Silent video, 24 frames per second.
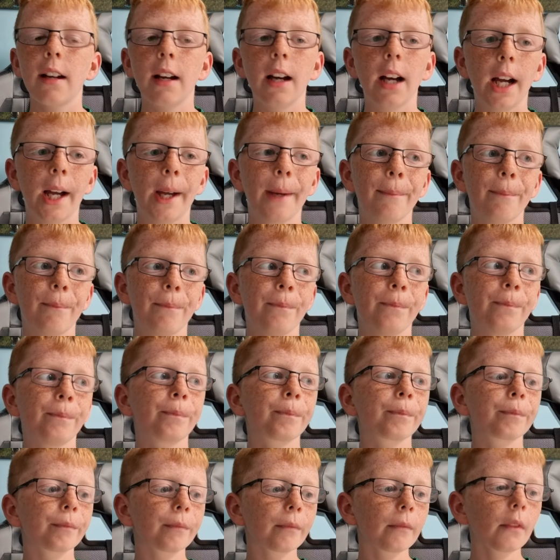
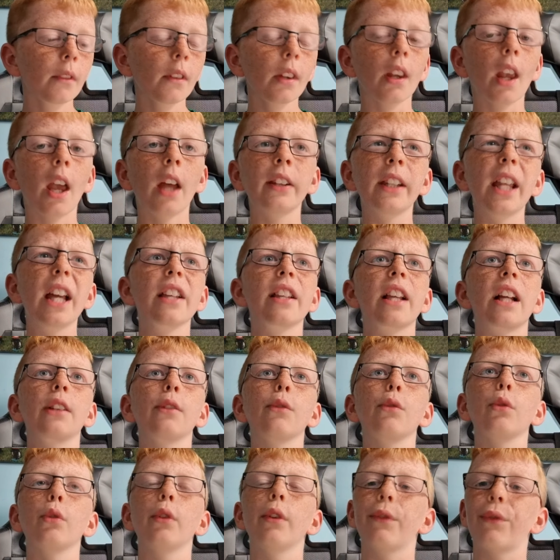Um, unless I
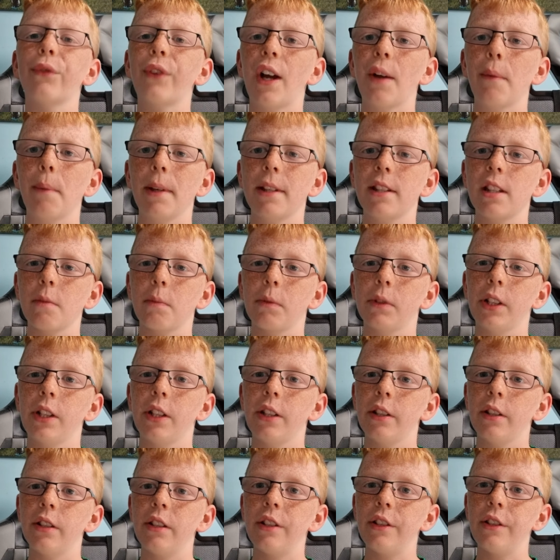don't know if five weeks is when
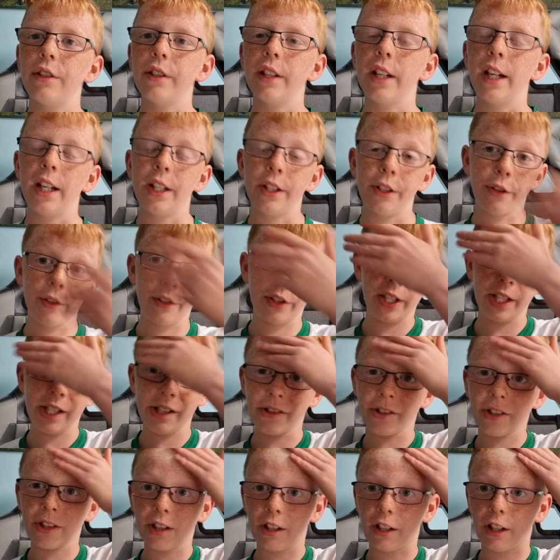the uh, new
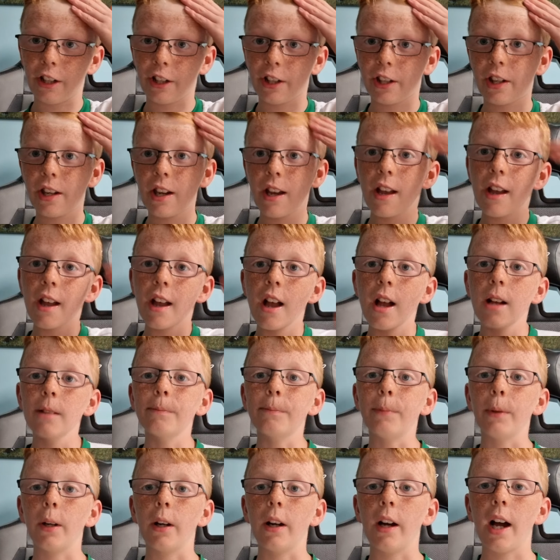season starts,
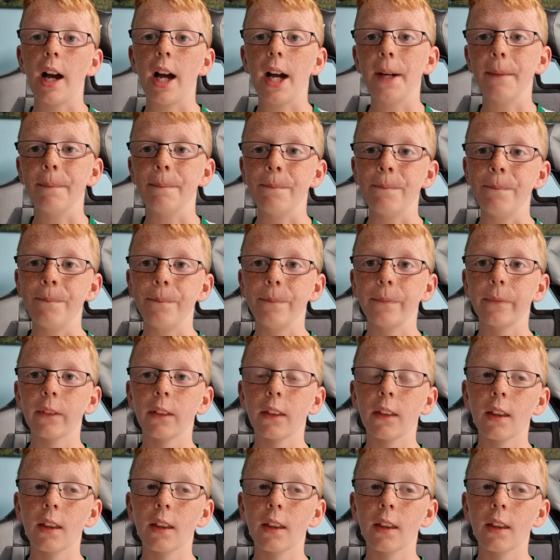but um,